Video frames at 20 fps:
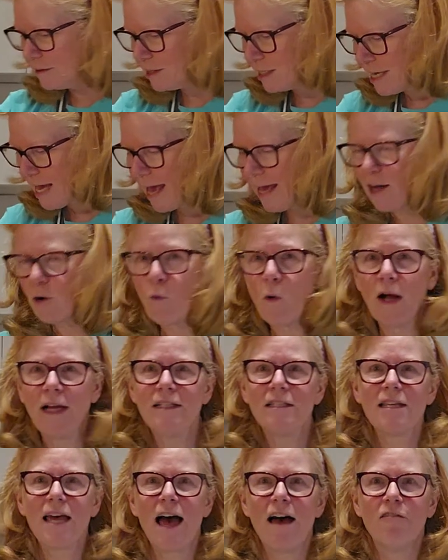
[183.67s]
the egg
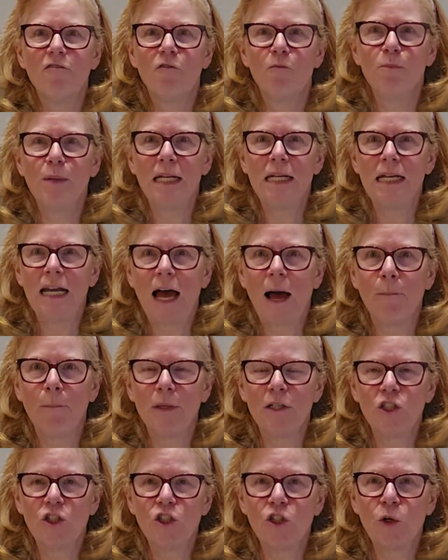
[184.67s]
whites have beaten
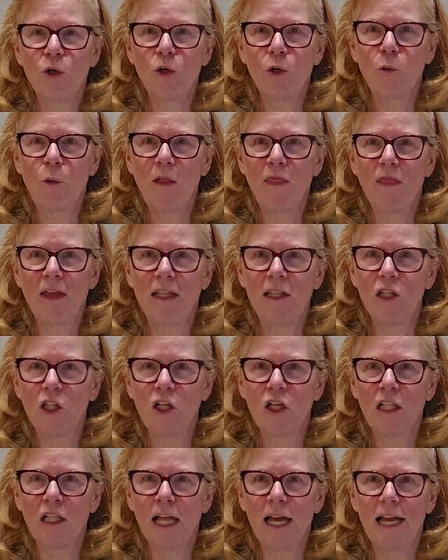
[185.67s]
up and show you what they
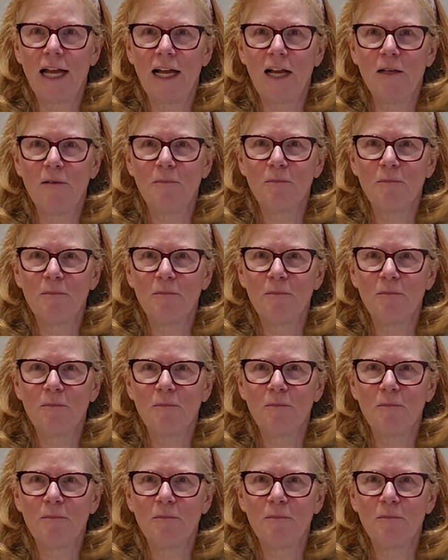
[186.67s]
look like.